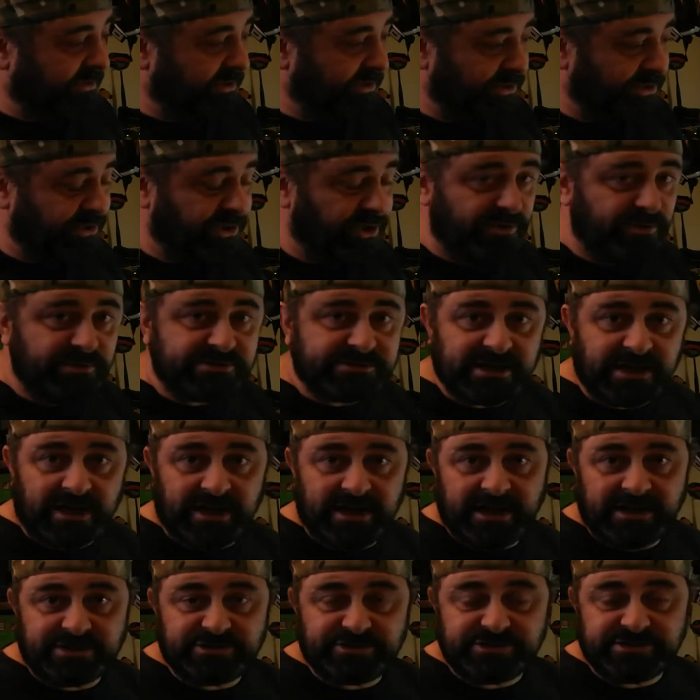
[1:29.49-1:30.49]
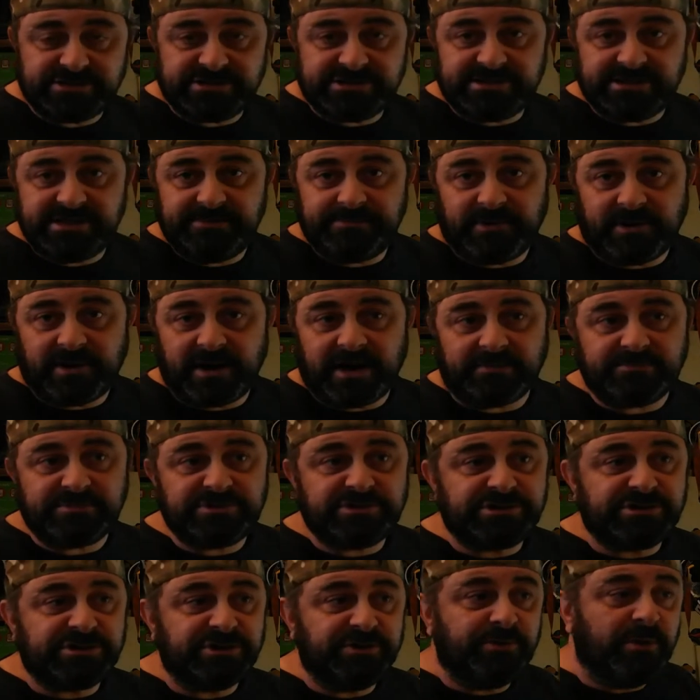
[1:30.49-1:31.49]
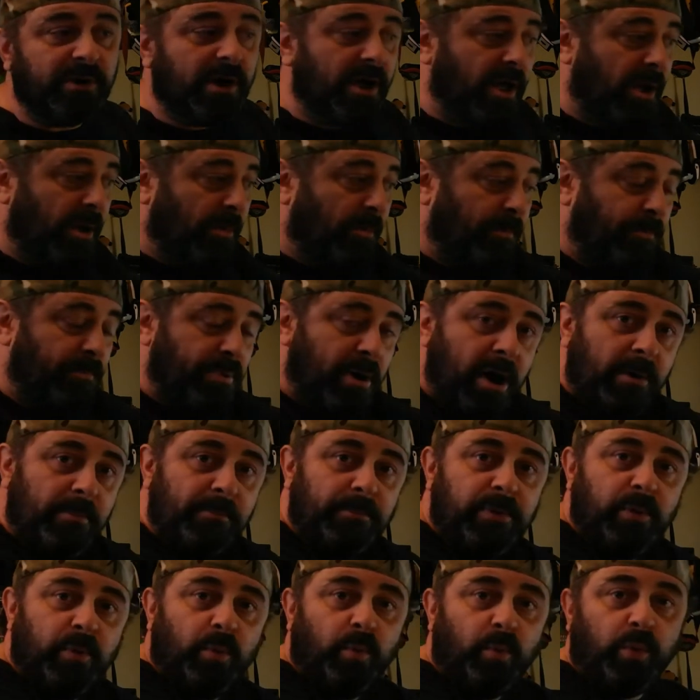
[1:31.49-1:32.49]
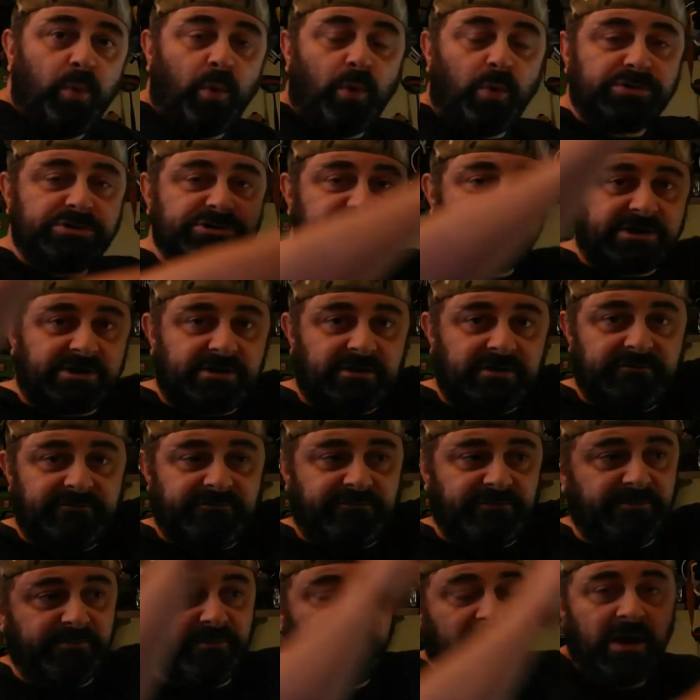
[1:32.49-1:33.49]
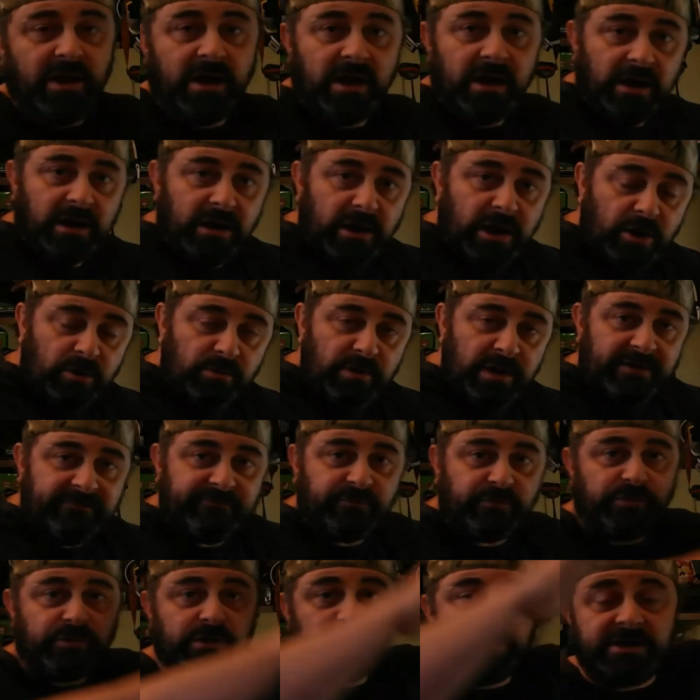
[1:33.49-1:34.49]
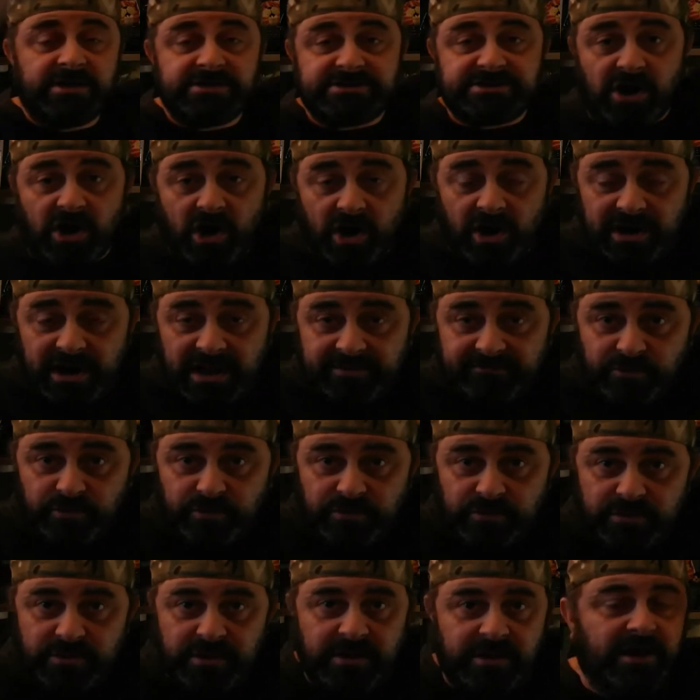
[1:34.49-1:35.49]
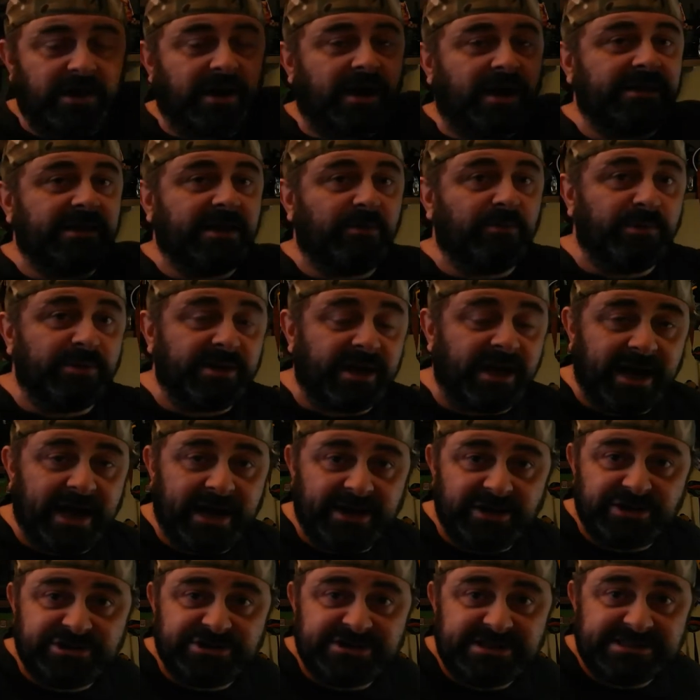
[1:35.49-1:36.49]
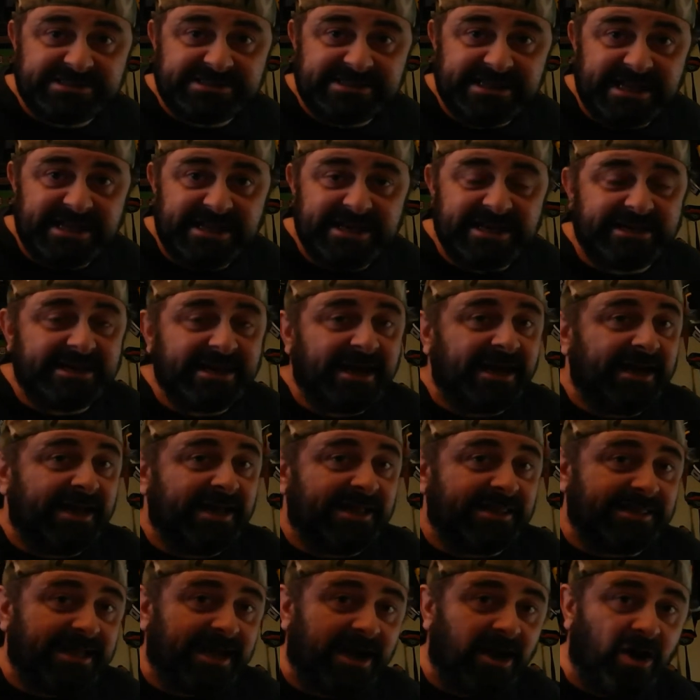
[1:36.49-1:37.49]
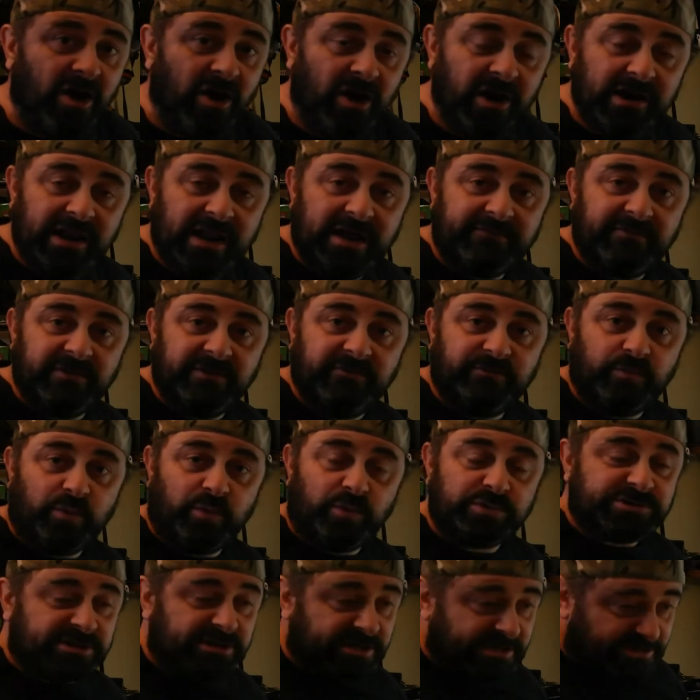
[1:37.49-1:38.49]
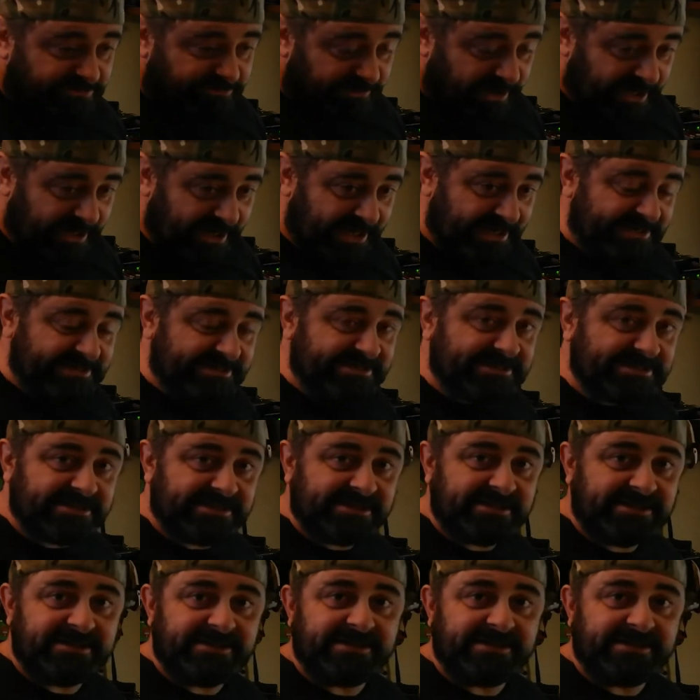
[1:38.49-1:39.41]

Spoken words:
use that electricity perhaps to pump water from low level to high level, and then when that energy is needed, that high level of water is released